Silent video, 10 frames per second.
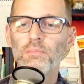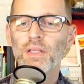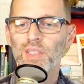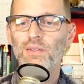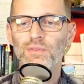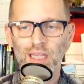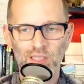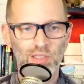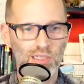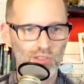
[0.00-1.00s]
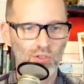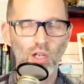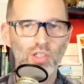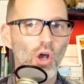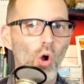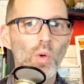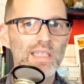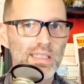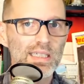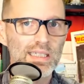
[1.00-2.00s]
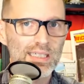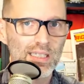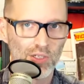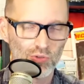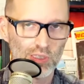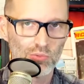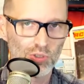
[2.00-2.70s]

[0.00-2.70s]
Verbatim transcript: million vacancies across OECD countries,